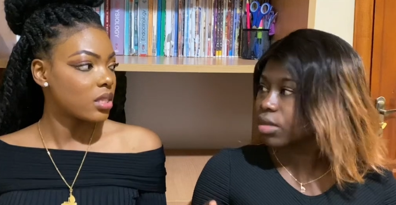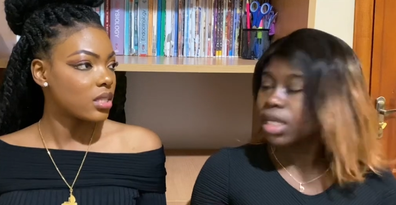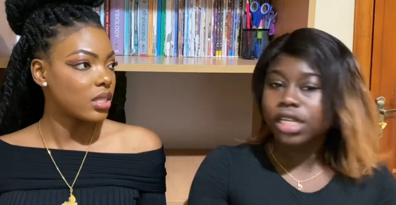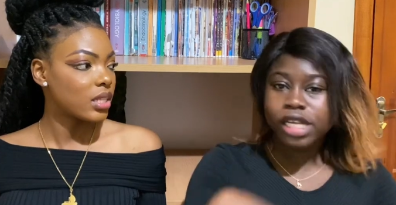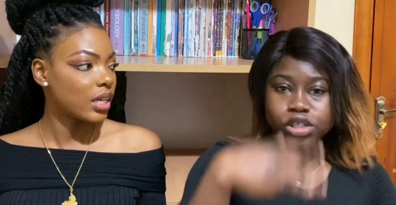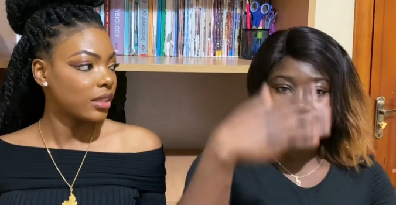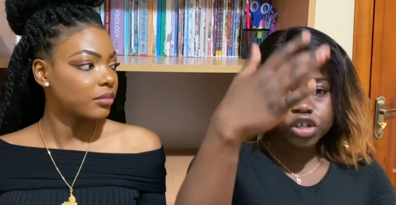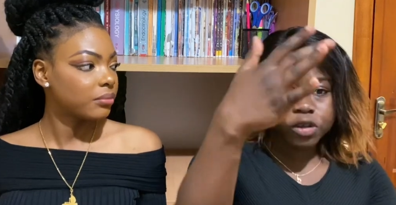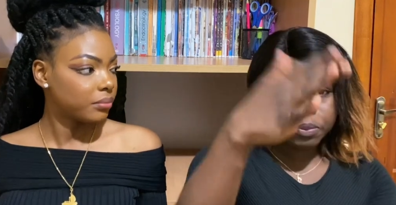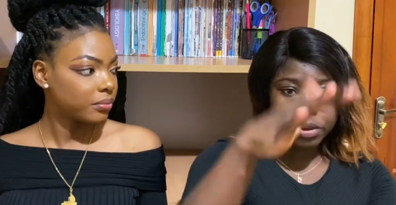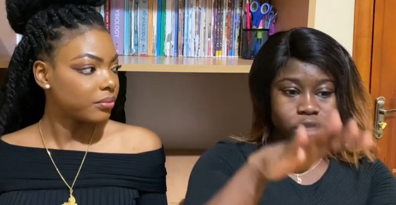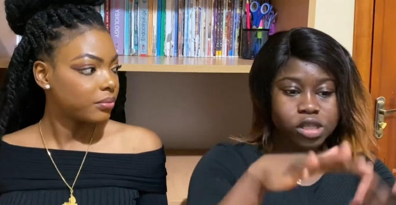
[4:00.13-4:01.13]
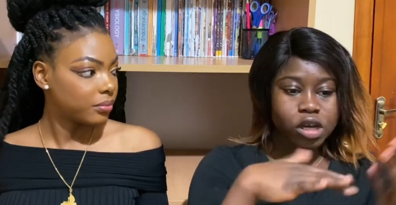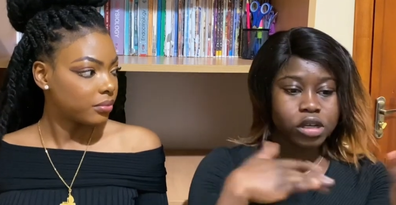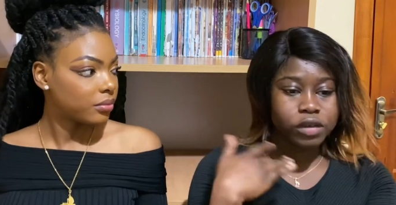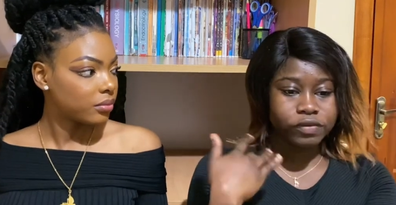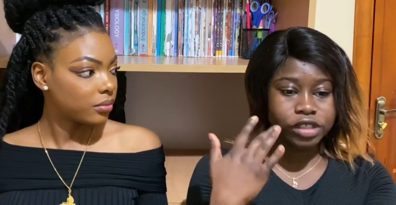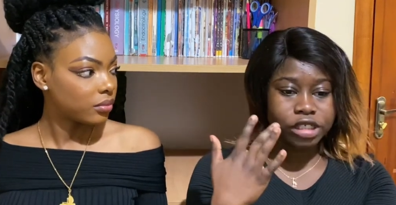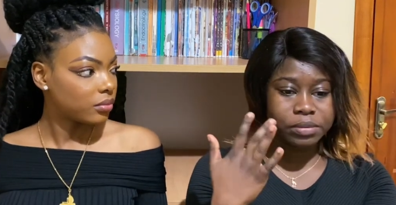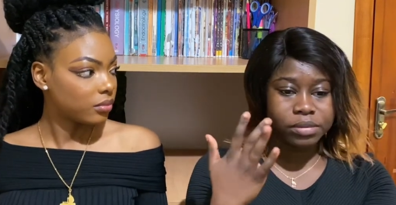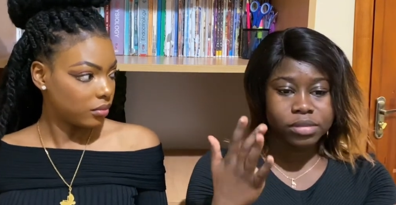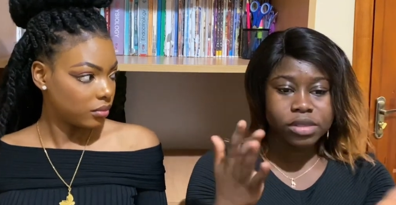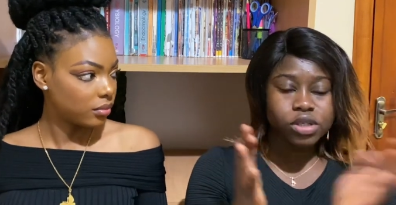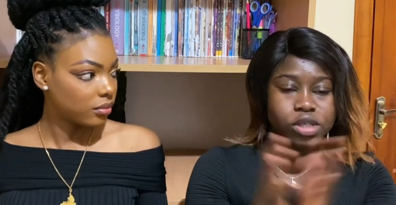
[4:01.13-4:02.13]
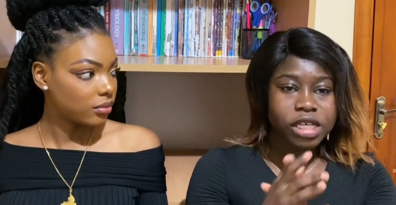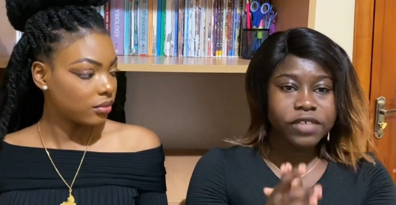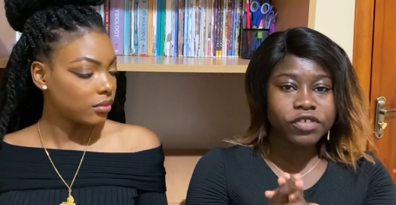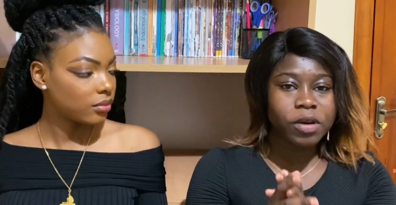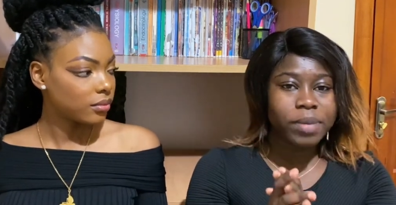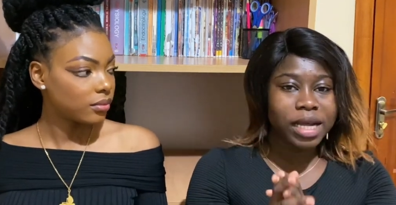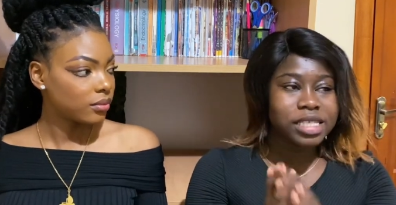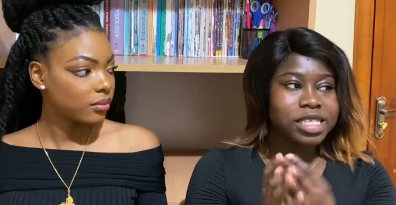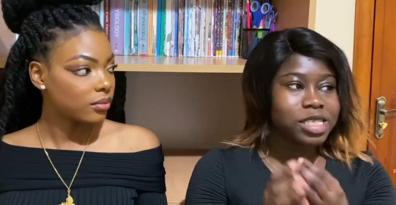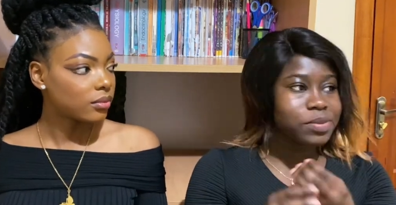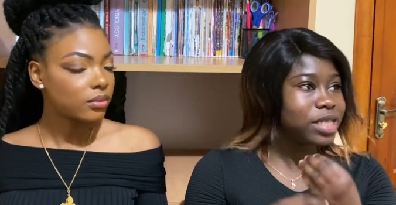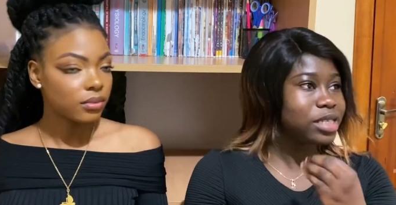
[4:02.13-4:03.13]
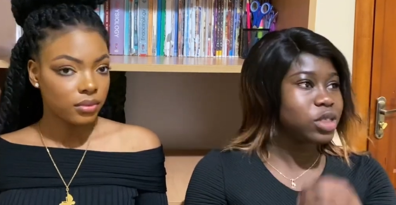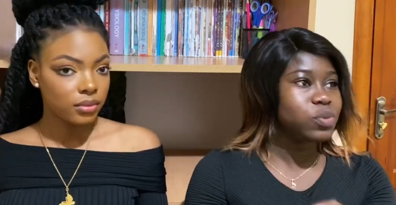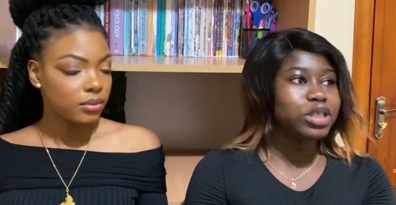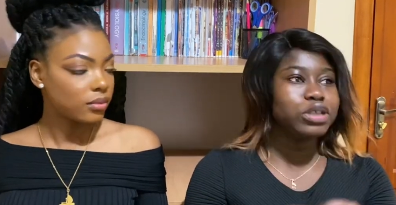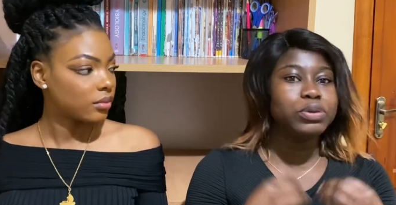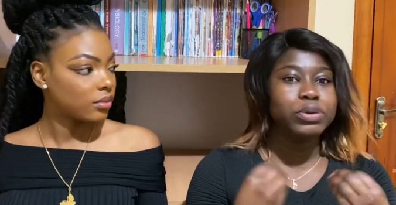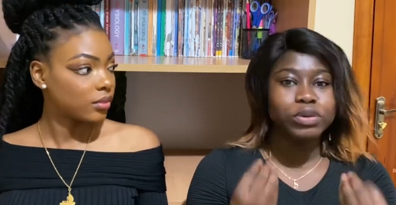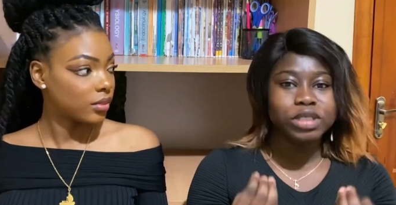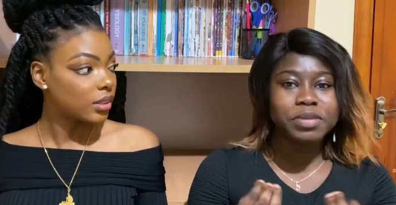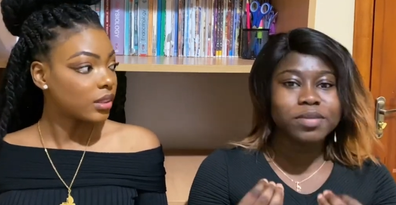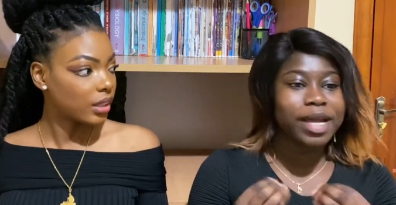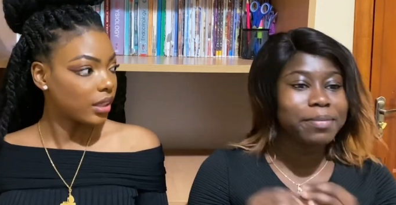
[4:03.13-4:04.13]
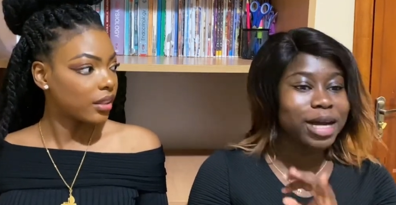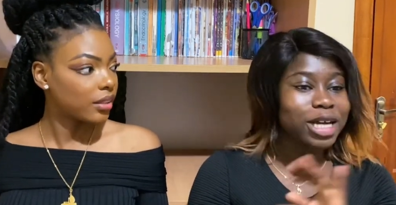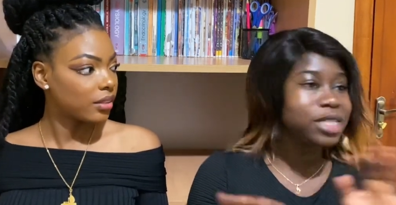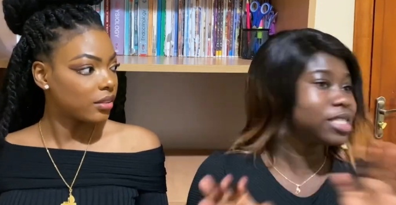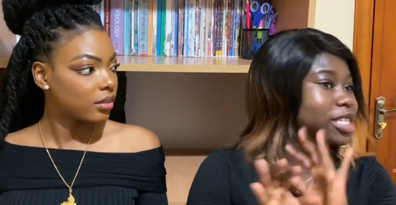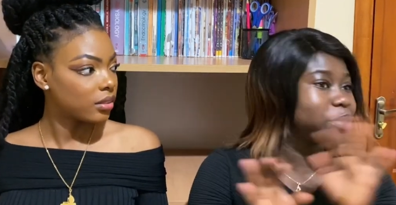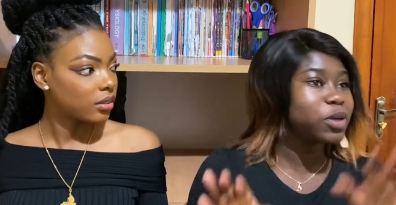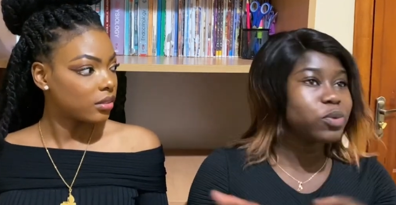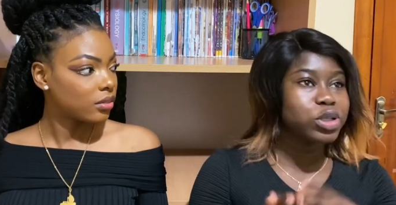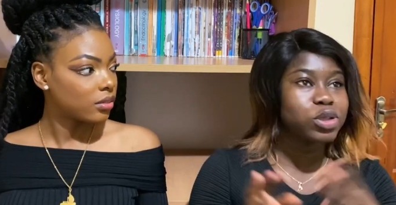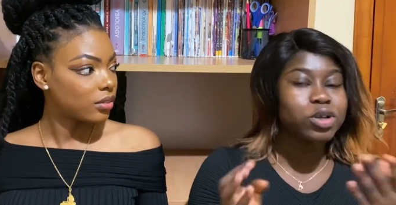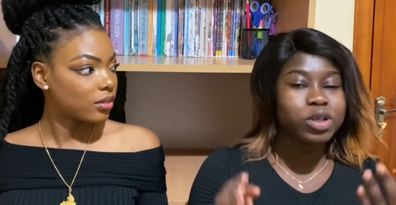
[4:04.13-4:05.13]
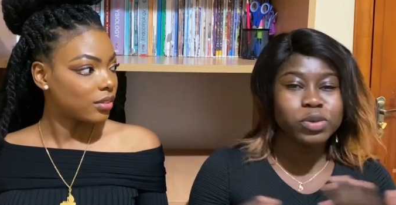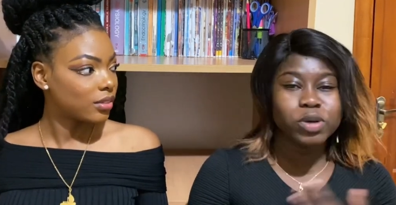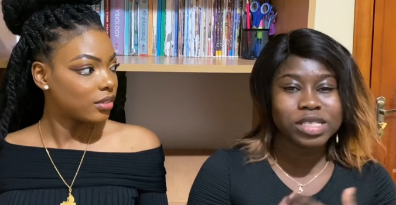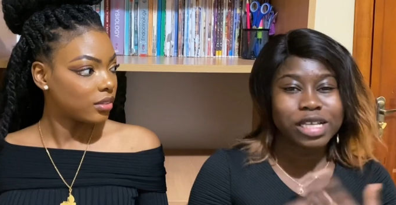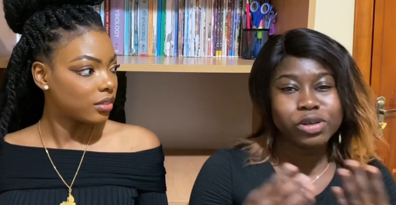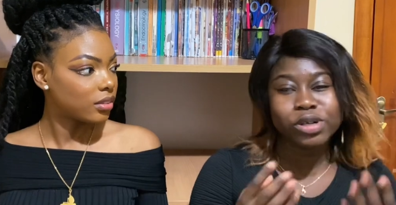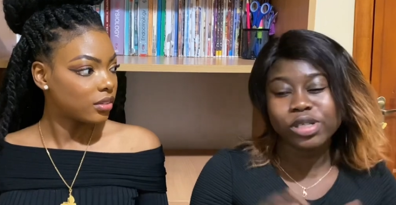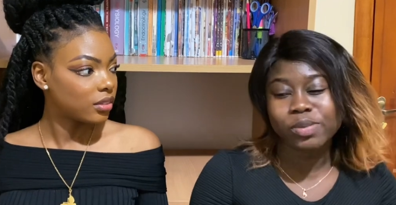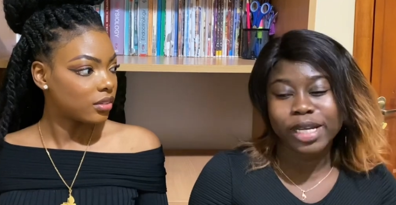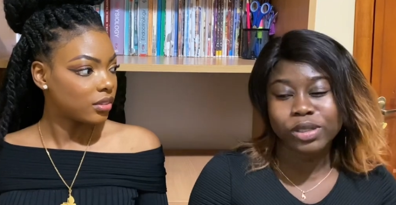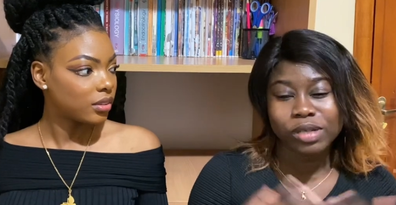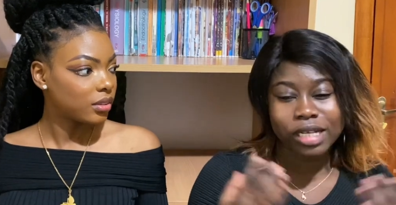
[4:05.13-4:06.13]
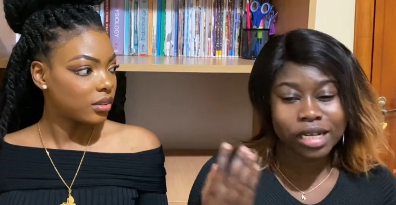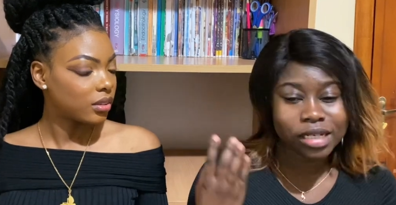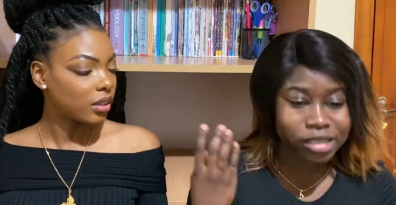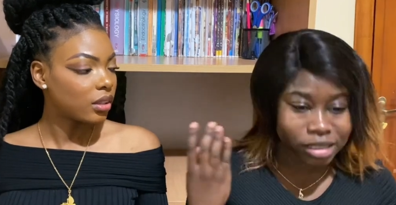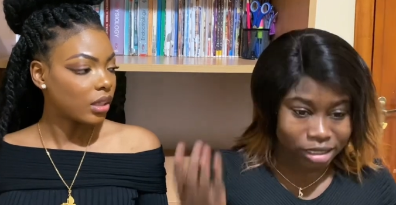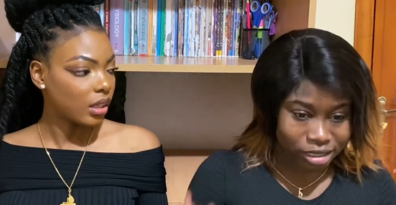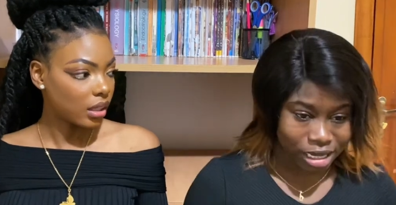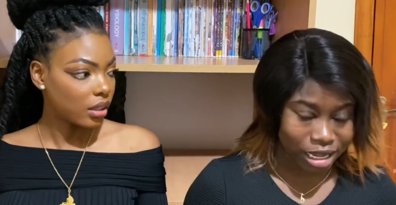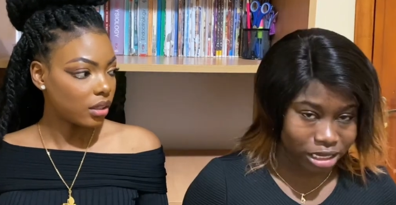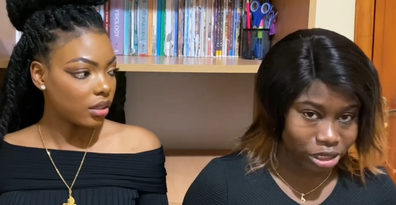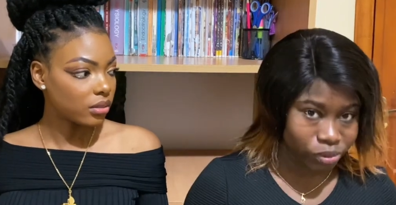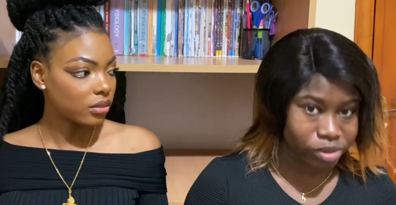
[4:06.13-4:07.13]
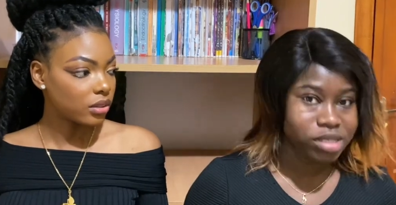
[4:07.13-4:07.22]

Speaker 1: is it yeah like... so you print all of them mm -hmm. so mm-hmm. if your bank statement is really good i mean my bank statement was not good because i don't use my dollar account, account.